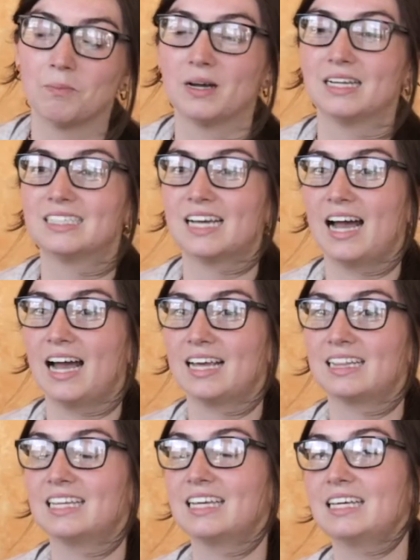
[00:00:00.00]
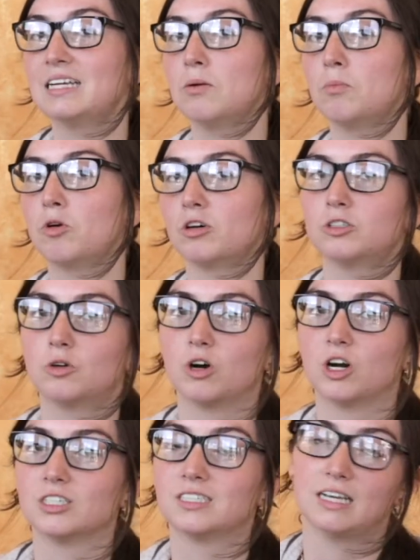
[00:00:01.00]
but I lean more
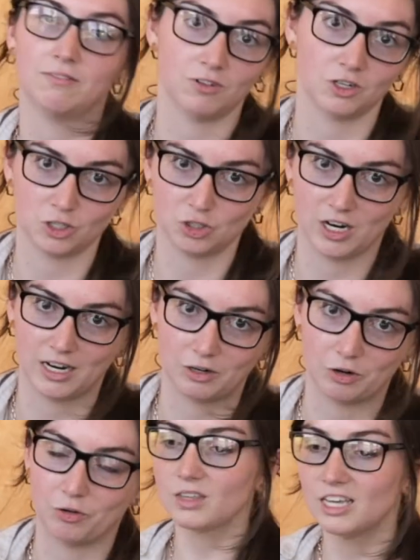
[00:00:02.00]
towards inverted triangle.